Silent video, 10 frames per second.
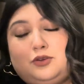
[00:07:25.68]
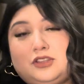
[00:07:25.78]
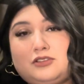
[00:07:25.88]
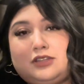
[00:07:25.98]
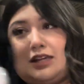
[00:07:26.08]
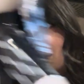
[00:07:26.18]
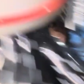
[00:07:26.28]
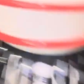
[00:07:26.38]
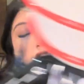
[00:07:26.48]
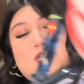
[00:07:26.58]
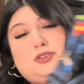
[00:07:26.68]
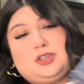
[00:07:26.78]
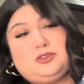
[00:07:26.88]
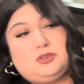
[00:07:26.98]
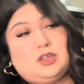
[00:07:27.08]
other things to show
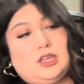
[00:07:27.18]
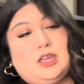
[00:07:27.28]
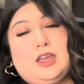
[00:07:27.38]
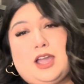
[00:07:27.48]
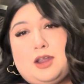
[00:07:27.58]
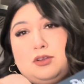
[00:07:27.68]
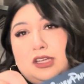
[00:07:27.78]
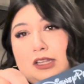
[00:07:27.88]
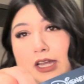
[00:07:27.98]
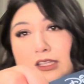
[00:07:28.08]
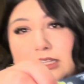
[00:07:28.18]
you. I really like the